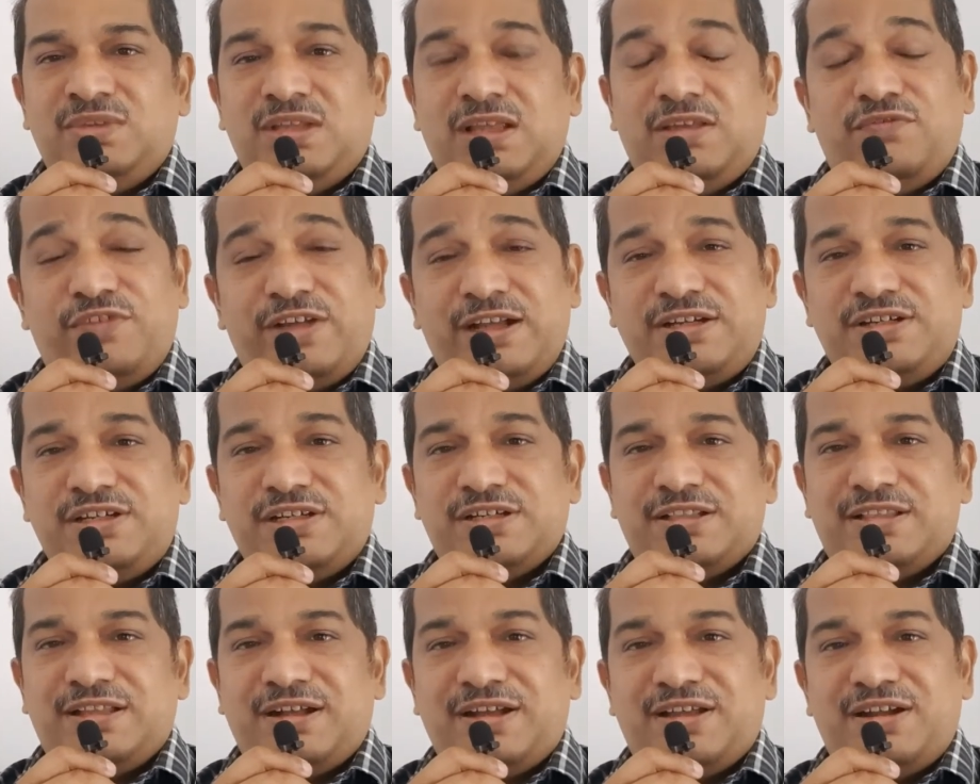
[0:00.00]
in fact,
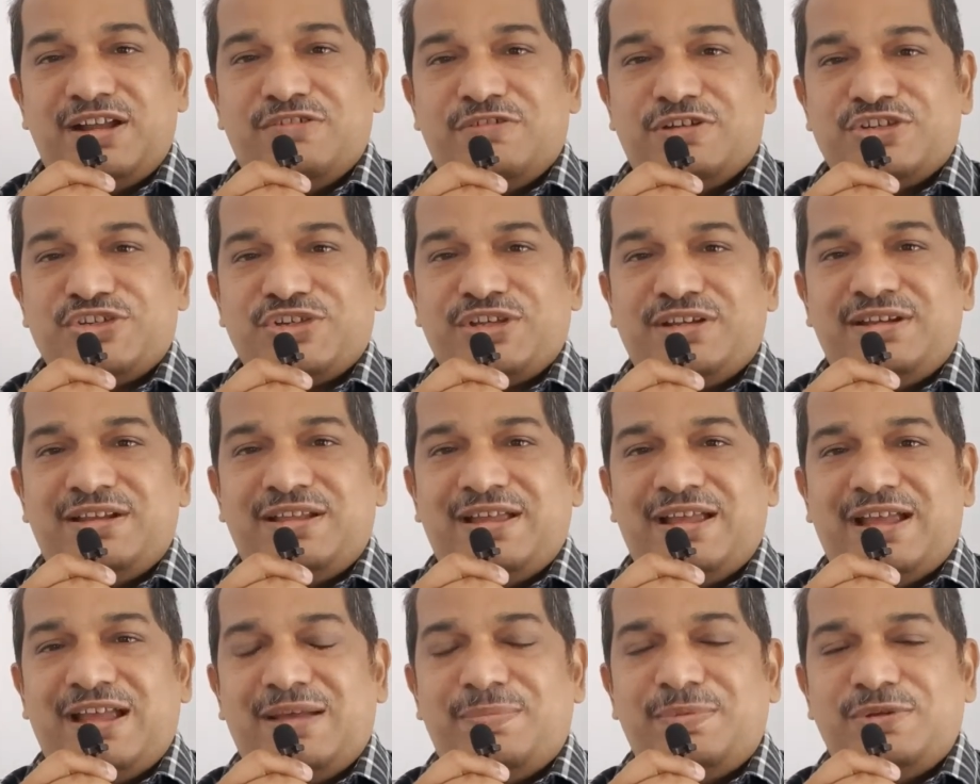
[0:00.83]
uh, the Kannada version
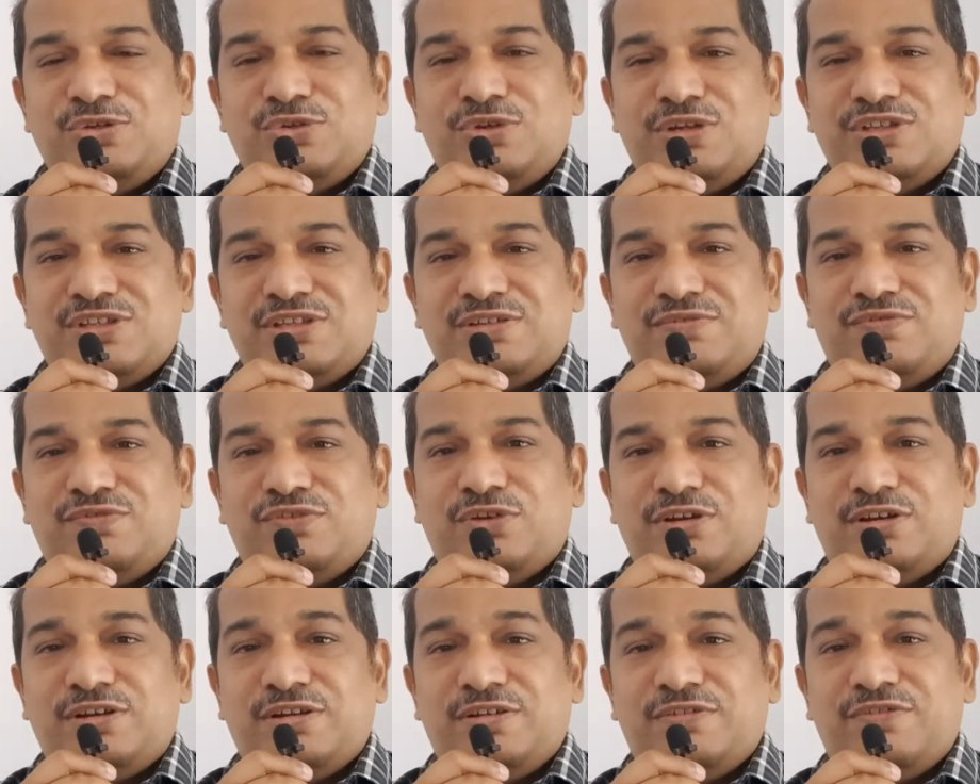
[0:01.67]
I happen to listen
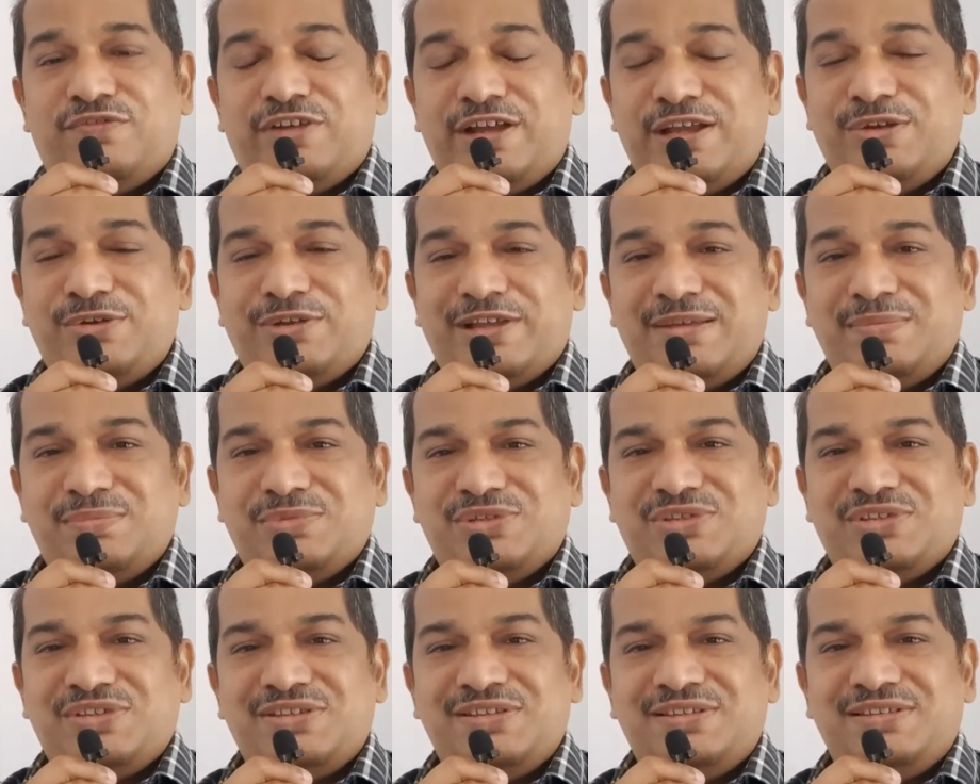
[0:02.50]
for uh, five
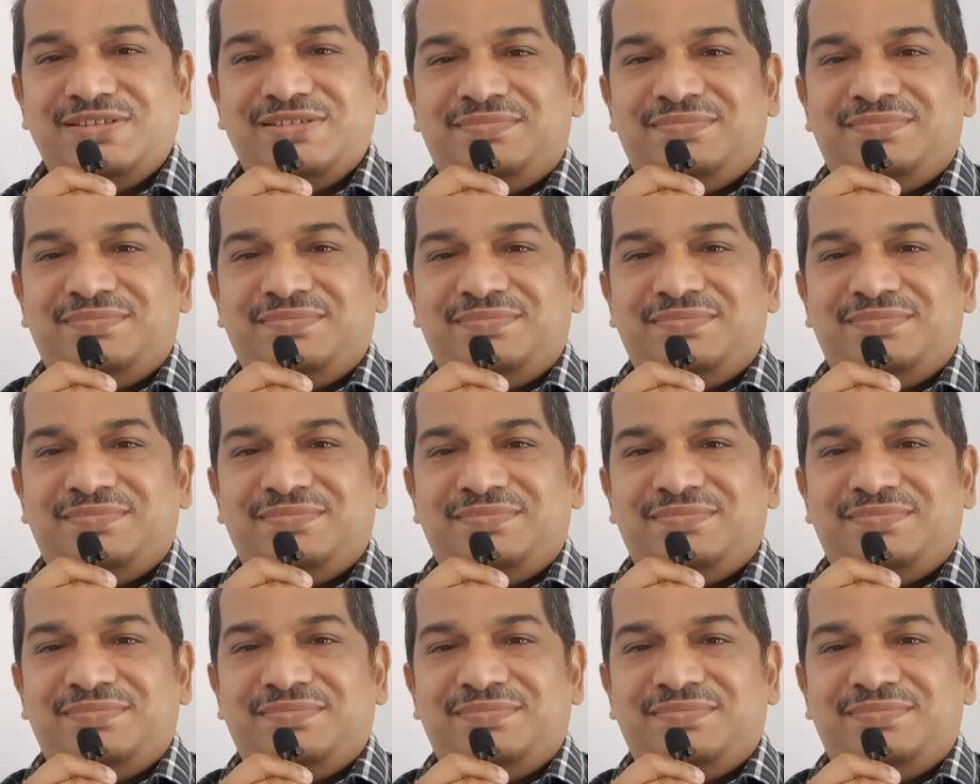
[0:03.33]
times.